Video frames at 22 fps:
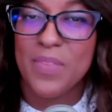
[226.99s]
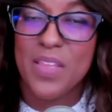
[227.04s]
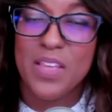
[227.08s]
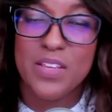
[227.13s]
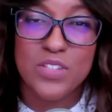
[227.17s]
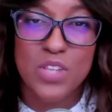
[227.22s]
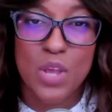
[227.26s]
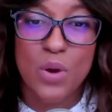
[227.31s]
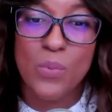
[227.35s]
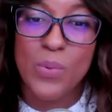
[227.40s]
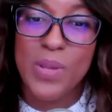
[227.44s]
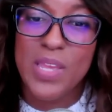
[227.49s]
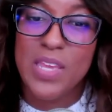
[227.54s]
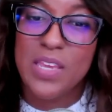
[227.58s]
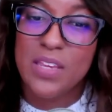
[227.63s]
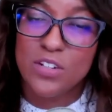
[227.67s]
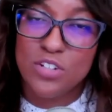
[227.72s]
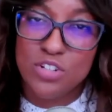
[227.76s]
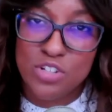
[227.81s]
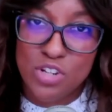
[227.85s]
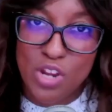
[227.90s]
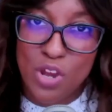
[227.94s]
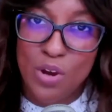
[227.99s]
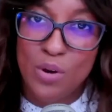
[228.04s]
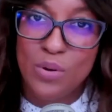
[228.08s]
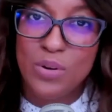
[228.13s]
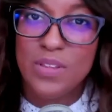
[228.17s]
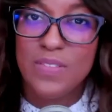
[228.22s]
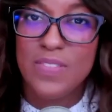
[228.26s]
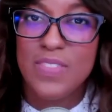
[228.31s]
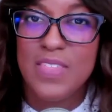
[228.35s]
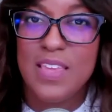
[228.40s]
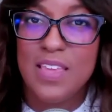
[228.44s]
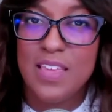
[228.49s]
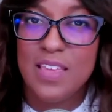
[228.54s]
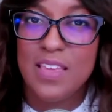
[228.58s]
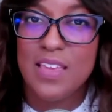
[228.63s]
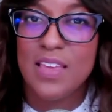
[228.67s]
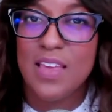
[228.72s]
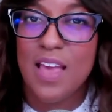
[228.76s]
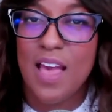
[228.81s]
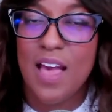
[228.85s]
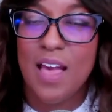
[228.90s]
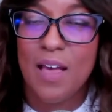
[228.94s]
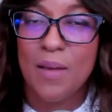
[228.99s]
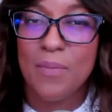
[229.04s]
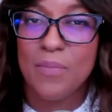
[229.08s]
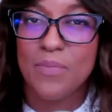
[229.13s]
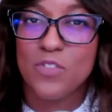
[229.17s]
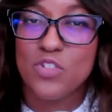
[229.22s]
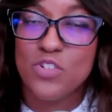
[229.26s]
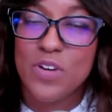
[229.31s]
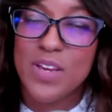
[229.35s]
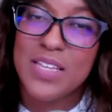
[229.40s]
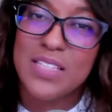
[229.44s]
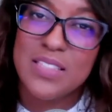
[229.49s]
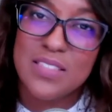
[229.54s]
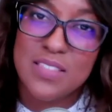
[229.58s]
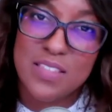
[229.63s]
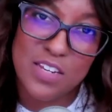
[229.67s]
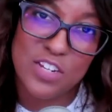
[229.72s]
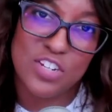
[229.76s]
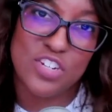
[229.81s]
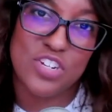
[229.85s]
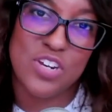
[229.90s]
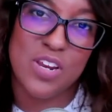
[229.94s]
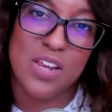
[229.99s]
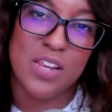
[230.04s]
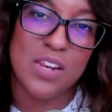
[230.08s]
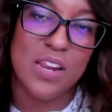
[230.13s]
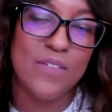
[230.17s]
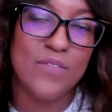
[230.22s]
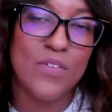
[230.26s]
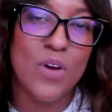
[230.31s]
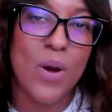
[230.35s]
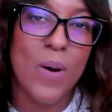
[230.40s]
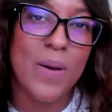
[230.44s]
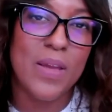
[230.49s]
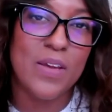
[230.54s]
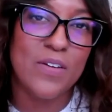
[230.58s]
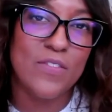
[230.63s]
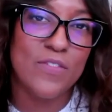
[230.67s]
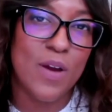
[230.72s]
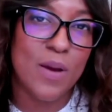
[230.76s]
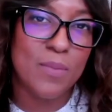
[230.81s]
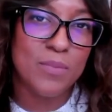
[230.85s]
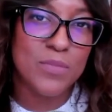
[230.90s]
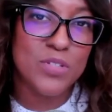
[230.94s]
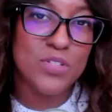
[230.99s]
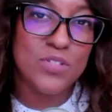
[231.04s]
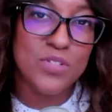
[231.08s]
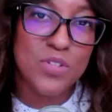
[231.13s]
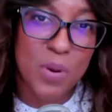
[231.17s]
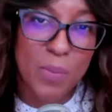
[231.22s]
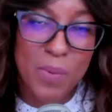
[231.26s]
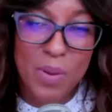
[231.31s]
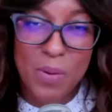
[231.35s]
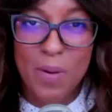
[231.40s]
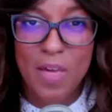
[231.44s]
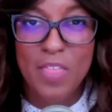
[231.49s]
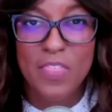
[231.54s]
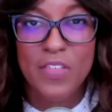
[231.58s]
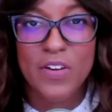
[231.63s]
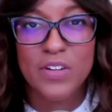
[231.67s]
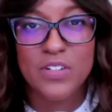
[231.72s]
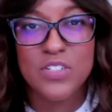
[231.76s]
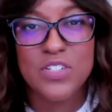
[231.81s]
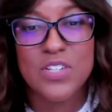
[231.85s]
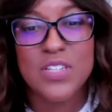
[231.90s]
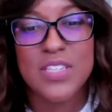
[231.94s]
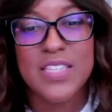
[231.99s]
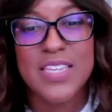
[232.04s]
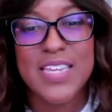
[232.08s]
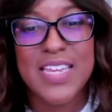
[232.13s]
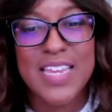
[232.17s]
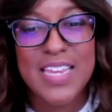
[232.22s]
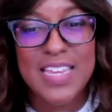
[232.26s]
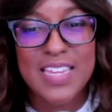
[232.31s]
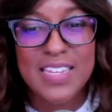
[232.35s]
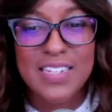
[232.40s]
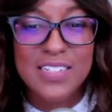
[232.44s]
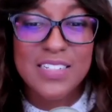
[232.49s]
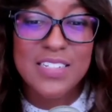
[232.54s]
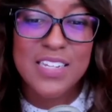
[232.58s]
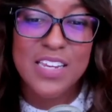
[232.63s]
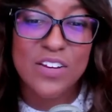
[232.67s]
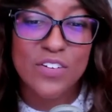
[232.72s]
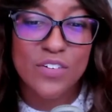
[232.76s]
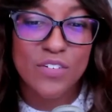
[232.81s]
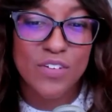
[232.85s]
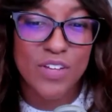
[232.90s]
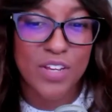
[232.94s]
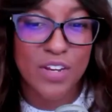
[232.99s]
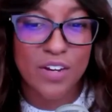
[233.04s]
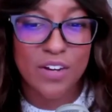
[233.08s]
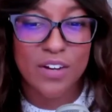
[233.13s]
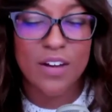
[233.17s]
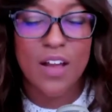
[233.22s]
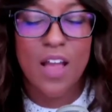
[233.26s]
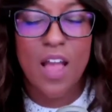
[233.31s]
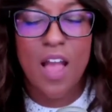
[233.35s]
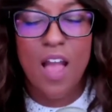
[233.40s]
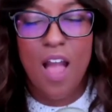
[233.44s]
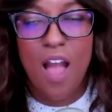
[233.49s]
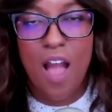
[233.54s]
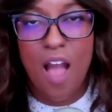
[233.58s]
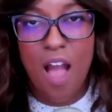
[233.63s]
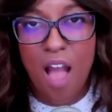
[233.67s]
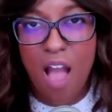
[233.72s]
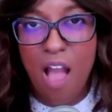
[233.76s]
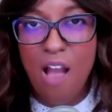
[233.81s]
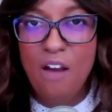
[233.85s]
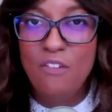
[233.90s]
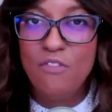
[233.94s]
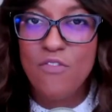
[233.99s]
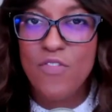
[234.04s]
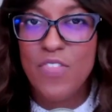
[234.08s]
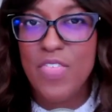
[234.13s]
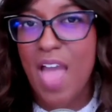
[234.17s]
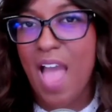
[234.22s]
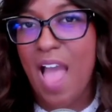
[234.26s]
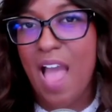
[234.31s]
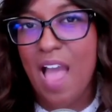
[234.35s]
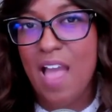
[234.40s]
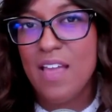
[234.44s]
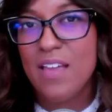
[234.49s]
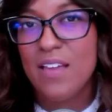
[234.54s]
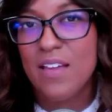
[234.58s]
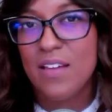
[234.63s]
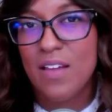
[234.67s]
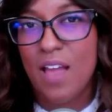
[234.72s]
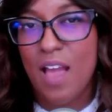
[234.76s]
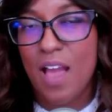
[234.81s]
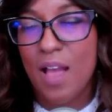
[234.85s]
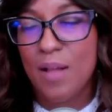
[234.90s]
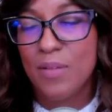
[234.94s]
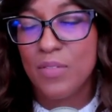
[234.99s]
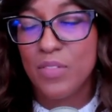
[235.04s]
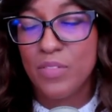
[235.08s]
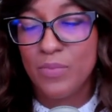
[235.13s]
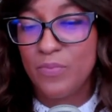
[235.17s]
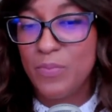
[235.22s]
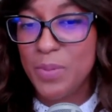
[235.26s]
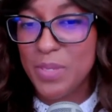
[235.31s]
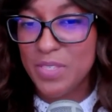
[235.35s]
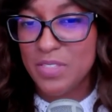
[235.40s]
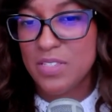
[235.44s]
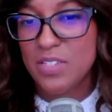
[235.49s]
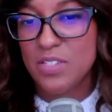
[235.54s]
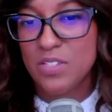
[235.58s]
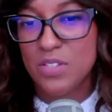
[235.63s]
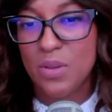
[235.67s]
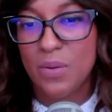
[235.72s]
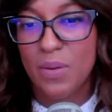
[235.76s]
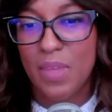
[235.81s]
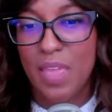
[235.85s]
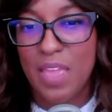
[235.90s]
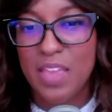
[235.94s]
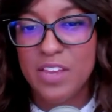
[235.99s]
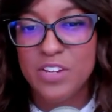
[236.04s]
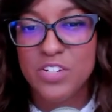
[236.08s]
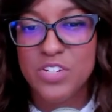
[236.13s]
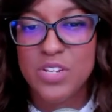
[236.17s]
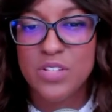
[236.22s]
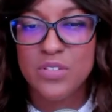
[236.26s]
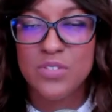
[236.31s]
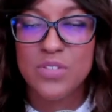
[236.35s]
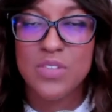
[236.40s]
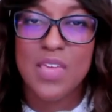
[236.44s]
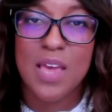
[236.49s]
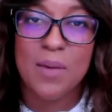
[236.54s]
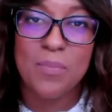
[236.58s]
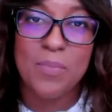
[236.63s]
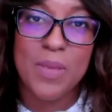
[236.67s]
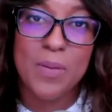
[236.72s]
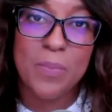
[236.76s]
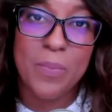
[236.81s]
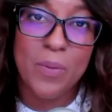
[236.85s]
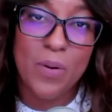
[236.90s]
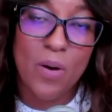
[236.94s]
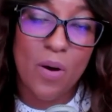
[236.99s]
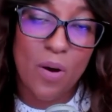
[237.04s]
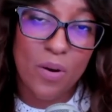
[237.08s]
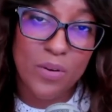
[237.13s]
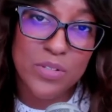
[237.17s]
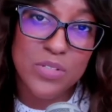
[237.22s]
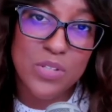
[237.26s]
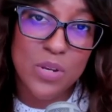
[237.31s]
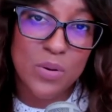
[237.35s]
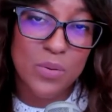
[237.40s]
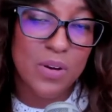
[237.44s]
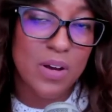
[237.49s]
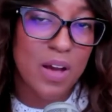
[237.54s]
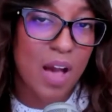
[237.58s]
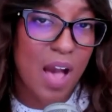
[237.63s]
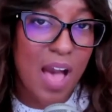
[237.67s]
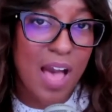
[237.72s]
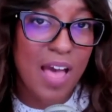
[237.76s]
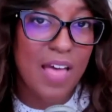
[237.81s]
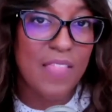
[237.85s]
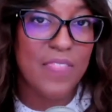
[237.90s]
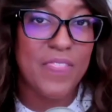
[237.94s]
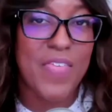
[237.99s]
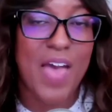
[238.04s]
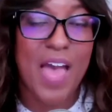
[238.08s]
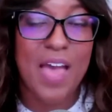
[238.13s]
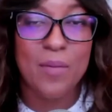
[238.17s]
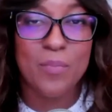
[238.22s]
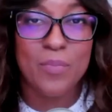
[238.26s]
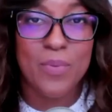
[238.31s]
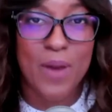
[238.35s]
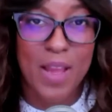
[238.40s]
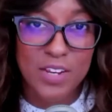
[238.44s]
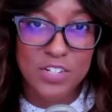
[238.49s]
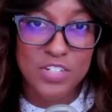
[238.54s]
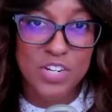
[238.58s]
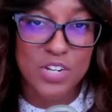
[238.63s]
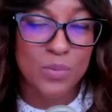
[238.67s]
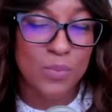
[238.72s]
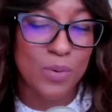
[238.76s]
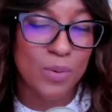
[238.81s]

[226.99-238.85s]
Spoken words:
So we showed the transition of going from snowy weather to the interior of that business location, so that people also got that impression.